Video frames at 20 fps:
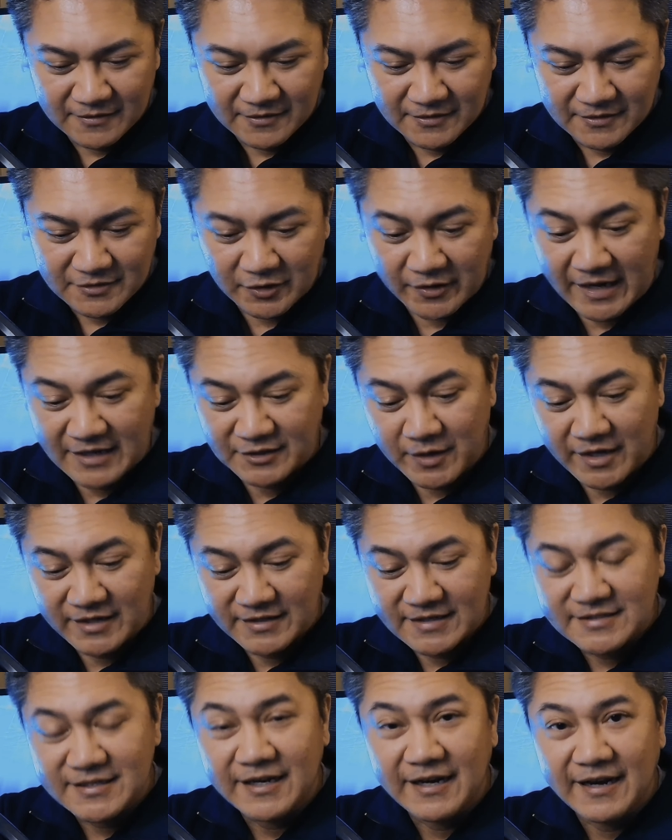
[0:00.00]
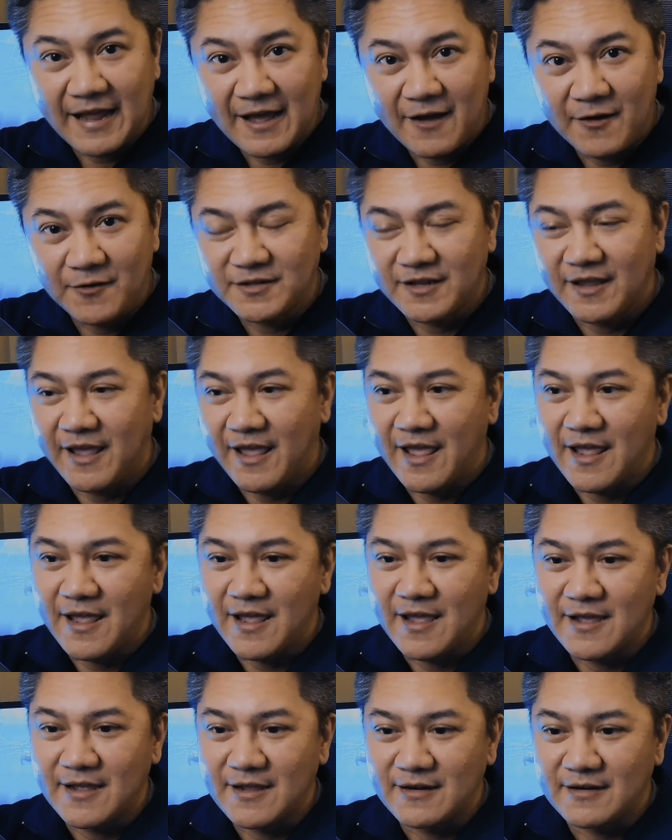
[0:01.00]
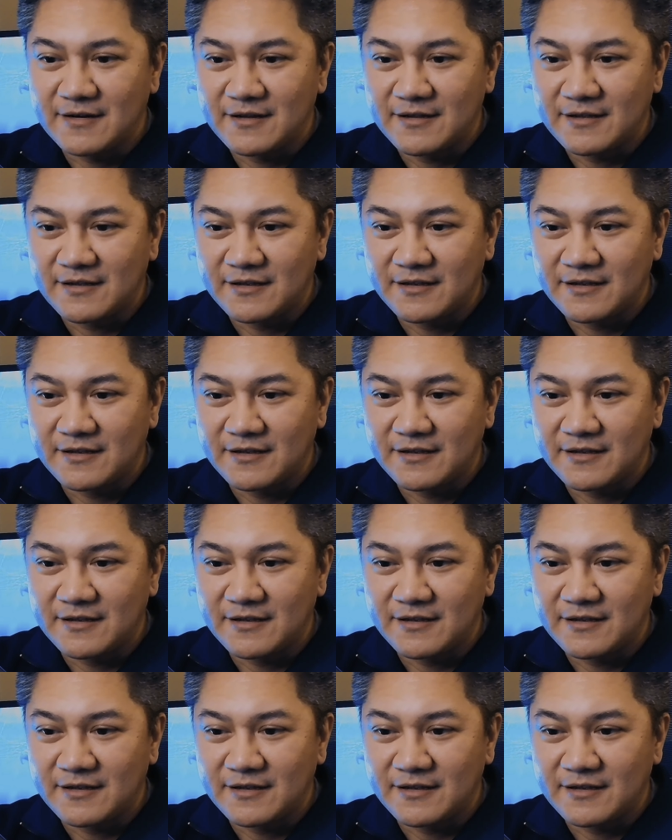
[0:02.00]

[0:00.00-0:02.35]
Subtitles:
So yeah, so I tested it out and